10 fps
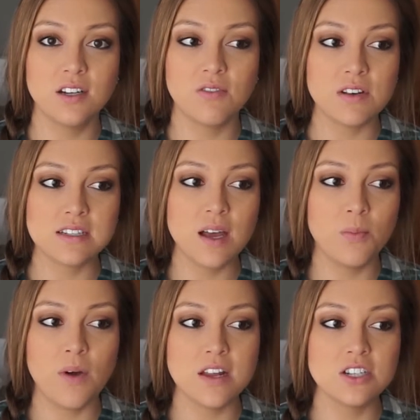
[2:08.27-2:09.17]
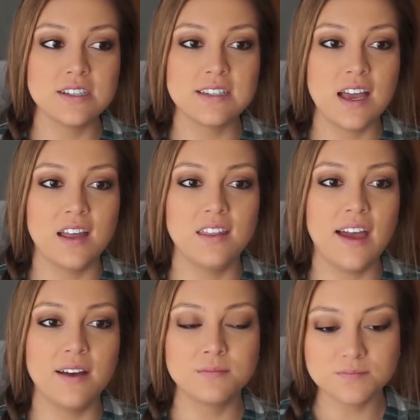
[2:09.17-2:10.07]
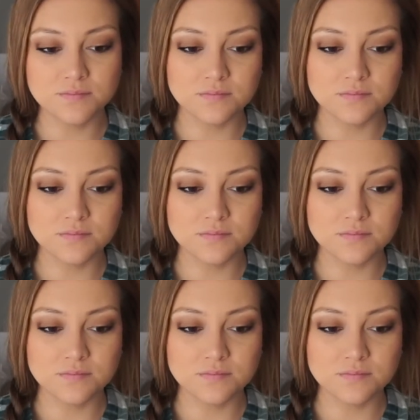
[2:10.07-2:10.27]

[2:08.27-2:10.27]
you know, rings up, and she said that